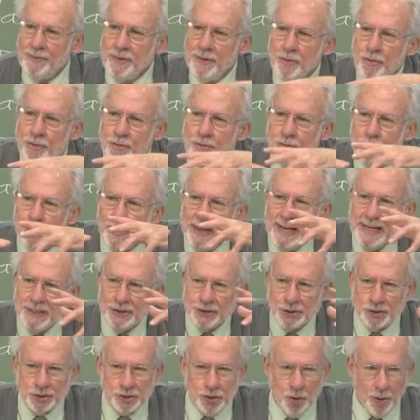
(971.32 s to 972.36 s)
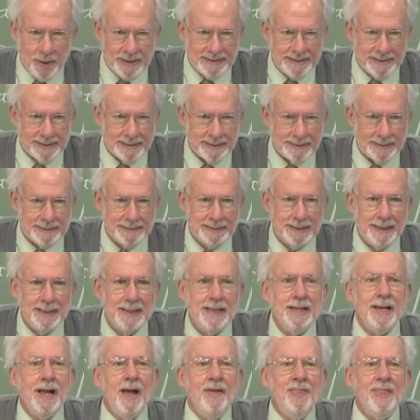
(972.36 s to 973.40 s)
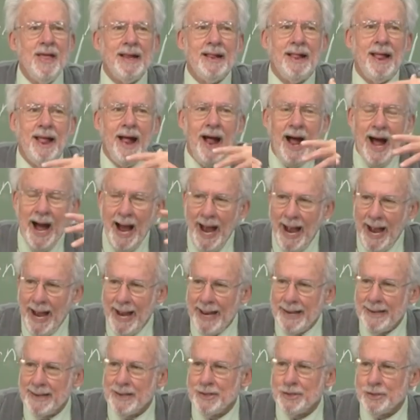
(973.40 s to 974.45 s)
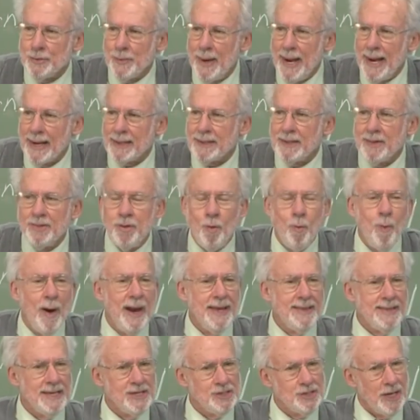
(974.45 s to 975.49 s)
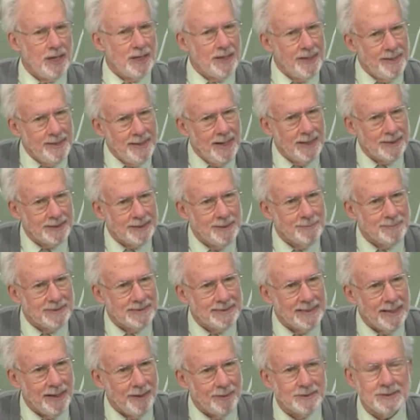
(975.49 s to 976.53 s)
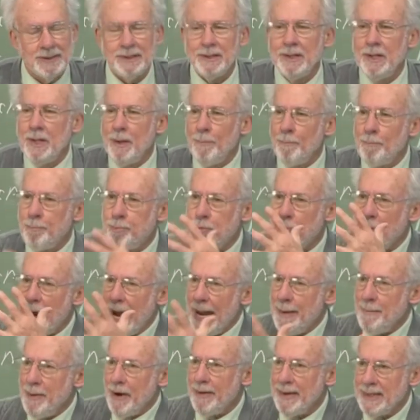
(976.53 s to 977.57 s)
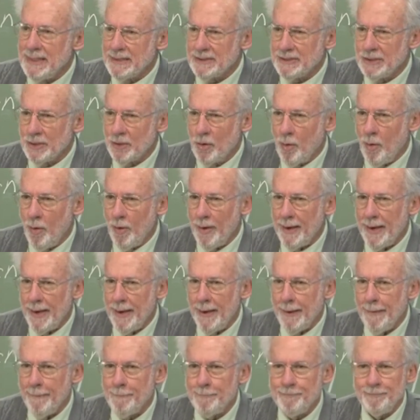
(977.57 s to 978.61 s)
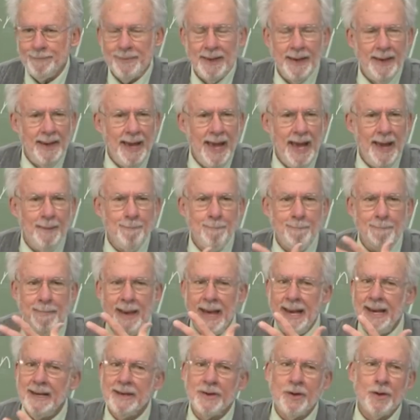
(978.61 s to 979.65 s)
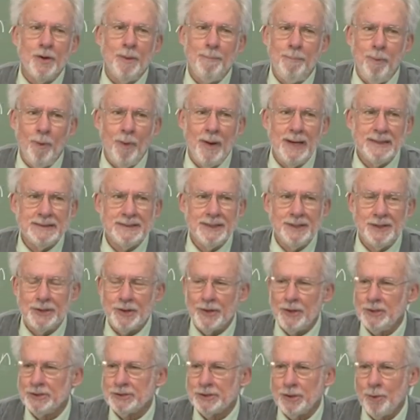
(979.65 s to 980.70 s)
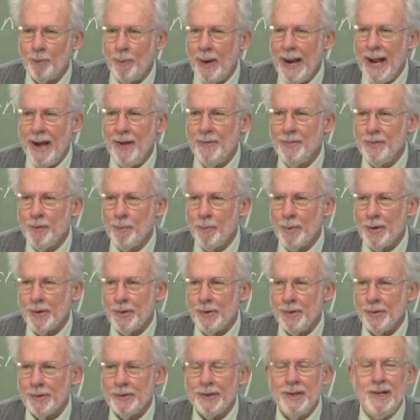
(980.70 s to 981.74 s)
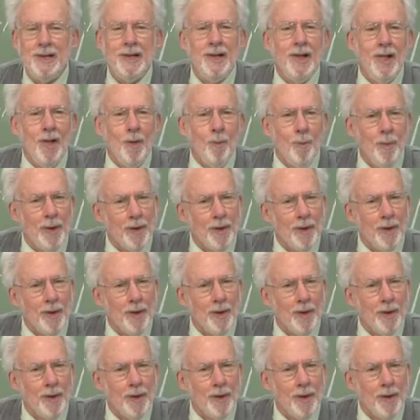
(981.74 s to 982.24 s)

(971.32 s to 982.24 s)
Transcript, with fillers: have three sources that guide and direct the way they shall conduct themselves. Primary is the Quran, and many little boys and girls around the world